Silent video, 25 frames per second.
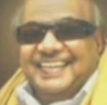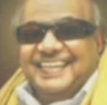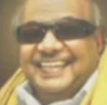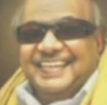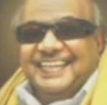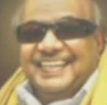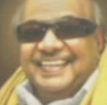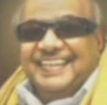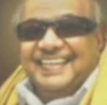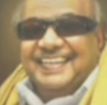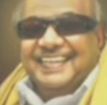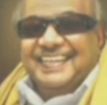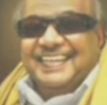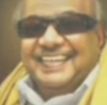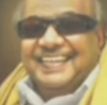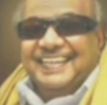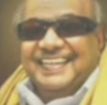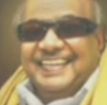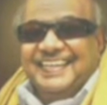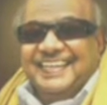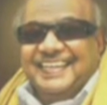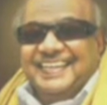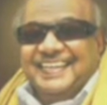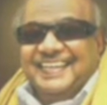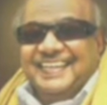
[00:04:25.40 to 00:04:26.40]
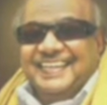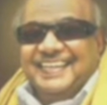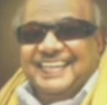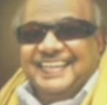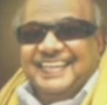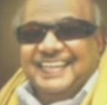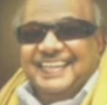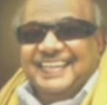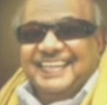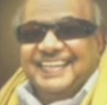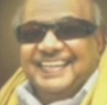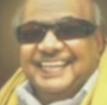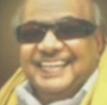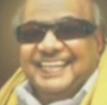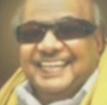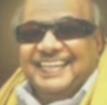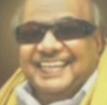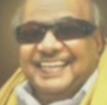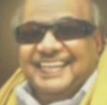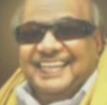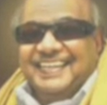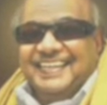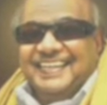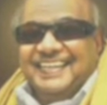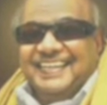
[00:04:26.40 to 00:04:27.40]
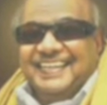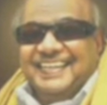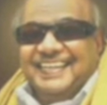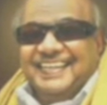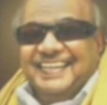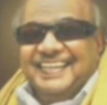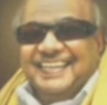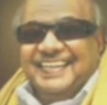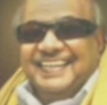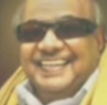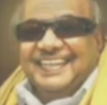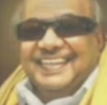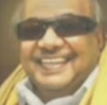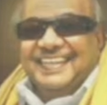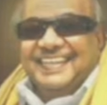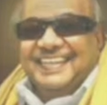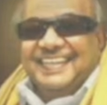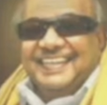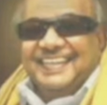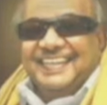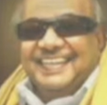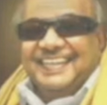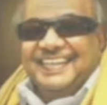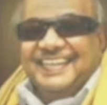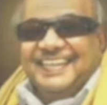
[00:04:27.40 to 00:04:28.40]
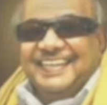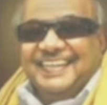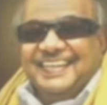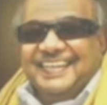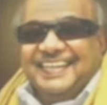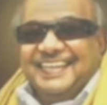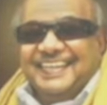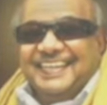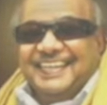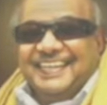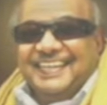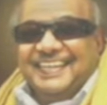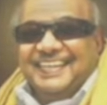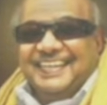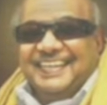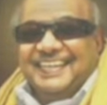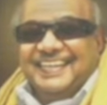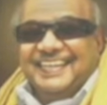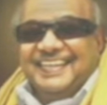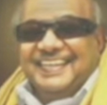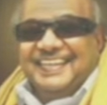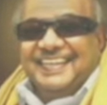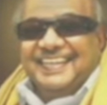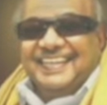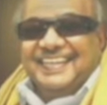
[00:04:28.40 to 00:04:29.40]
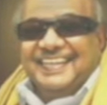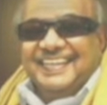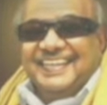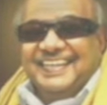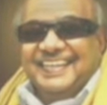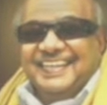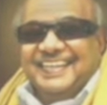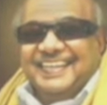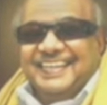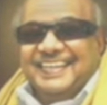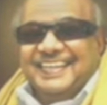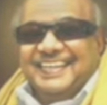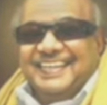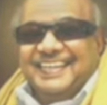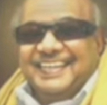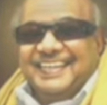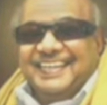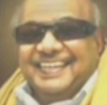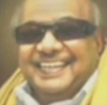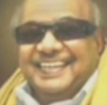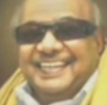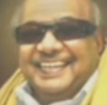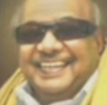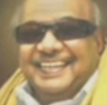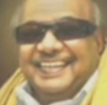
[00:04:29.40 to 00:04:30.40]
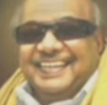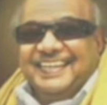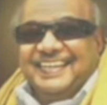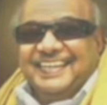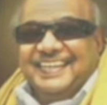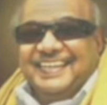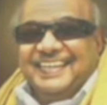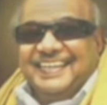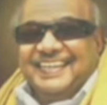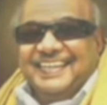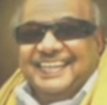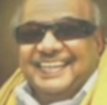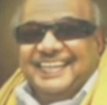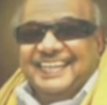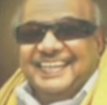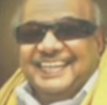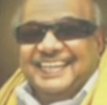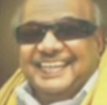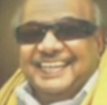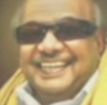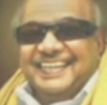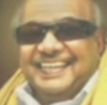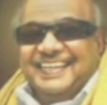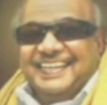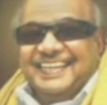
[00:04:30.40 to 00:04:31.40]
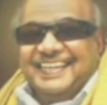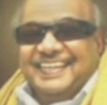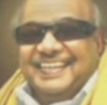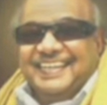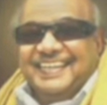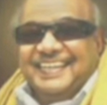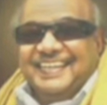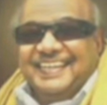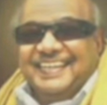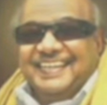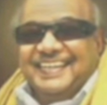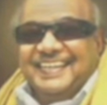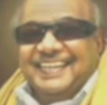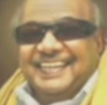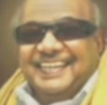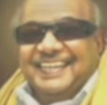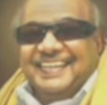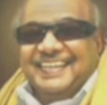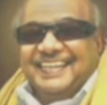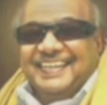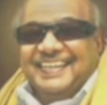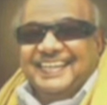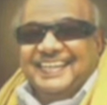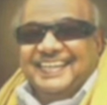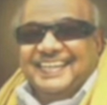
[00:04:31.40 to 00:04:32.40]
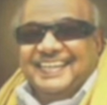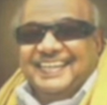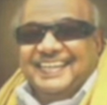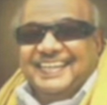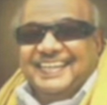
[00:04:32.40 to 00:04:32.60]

(silent)